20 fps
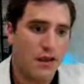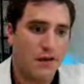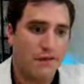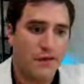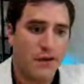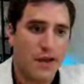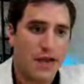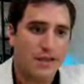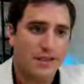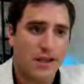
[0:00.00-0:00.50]
if
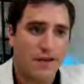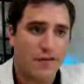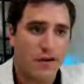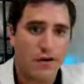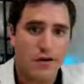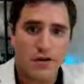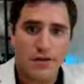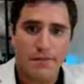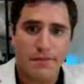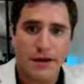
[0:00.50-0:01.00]
you guys haven't
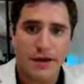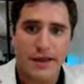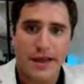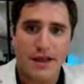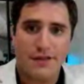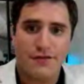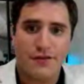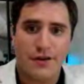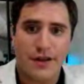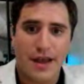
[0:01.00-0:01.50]
heard of the butt
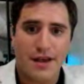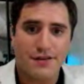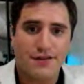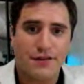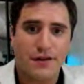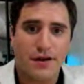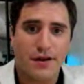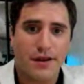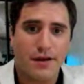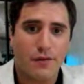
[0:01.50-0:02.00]
cancer case
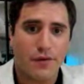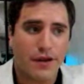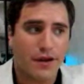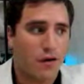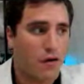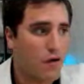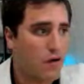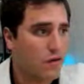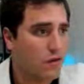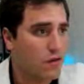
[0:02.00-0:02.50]
study, we
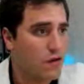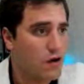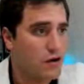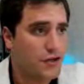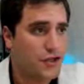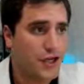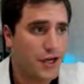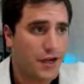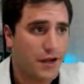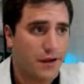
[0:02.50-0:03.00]
are
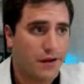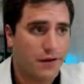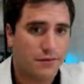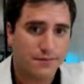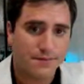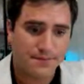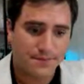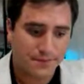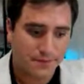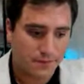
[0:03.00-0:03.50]
launching
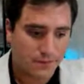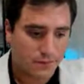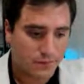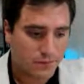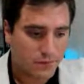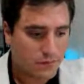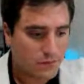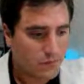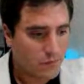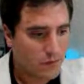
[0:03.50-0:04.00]

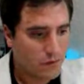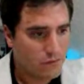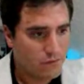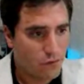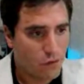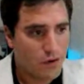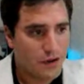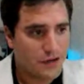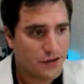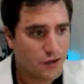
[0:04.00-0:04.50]

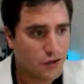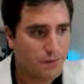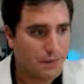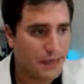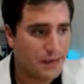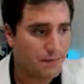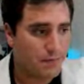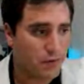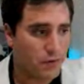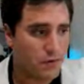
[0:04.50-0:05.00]
42
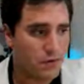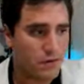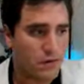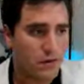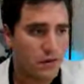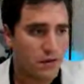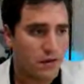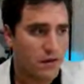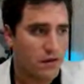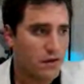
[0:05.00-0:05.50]
people.
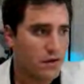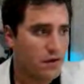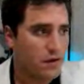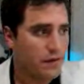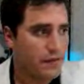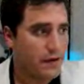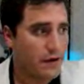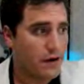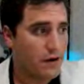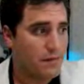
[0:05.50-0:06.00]

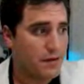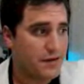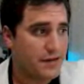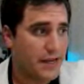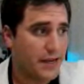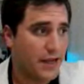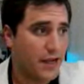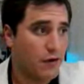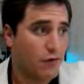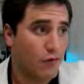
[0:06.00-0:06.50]
They're going to be
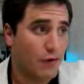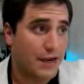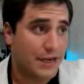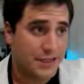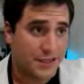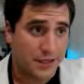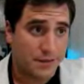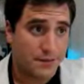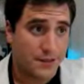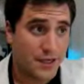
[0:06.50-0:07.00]
taking Rick
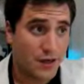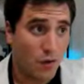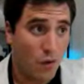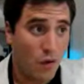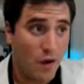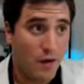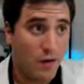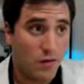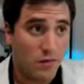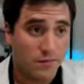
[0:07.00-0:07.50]
Simpson
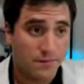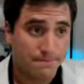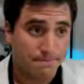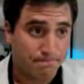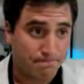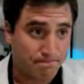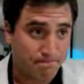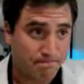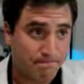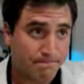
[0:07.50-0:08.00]
oil,
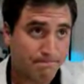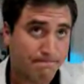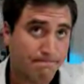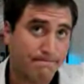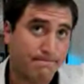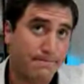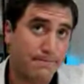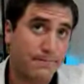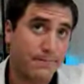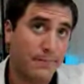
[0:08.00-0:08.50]

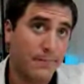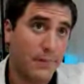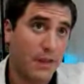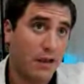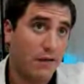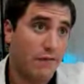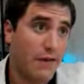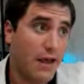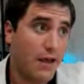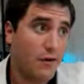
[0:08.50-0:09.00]

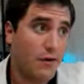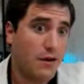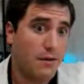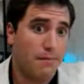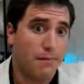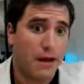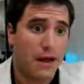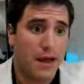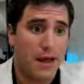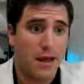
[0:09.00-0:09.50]

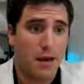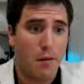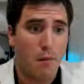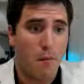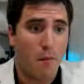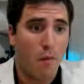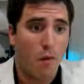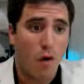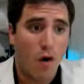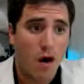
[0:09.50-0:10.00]
evaluated by
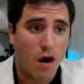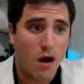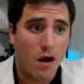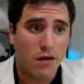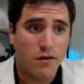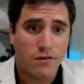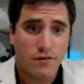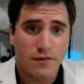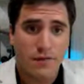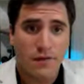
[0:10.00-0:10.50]
moi,